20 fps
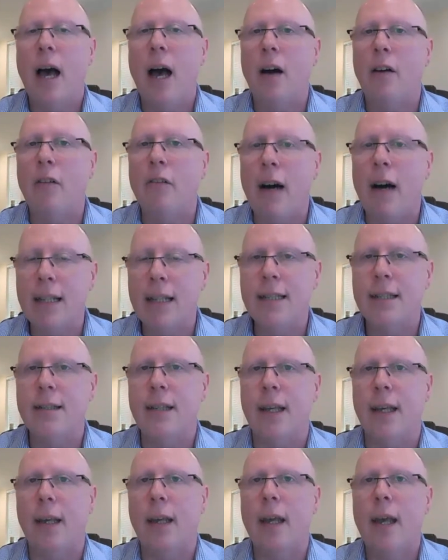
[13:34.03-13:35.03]
a
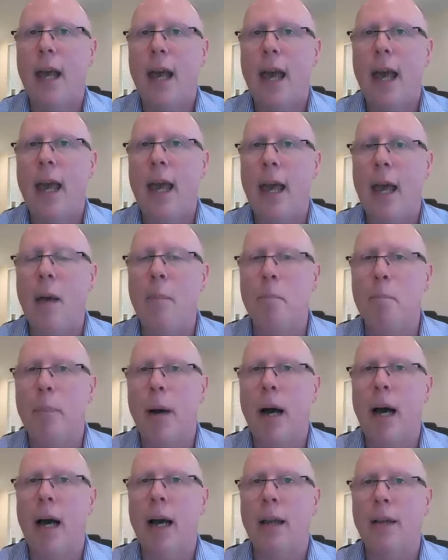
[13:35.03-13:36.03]
lasting
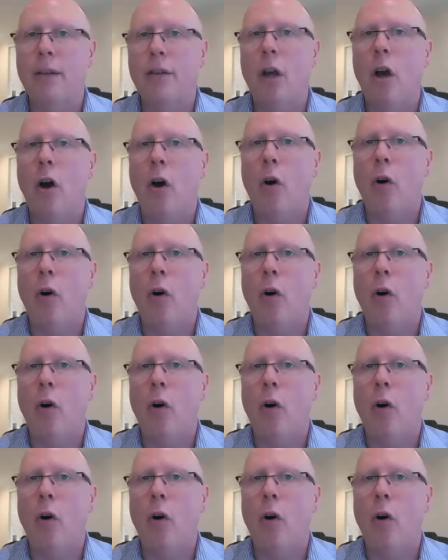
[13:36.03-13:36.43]
impact